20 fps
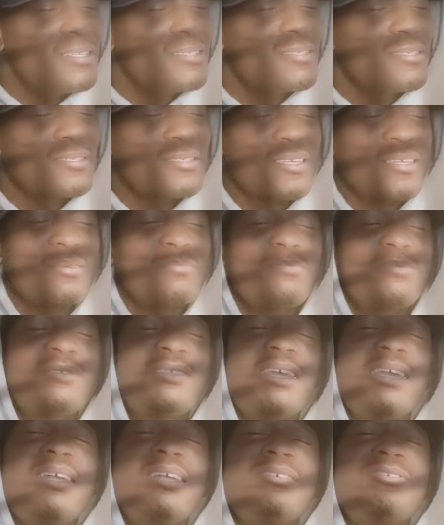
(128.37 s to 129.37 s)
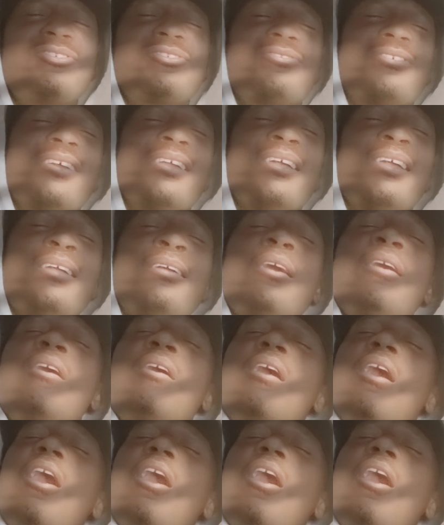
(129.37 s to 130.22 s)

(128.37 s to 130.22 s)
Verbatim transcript: this empty street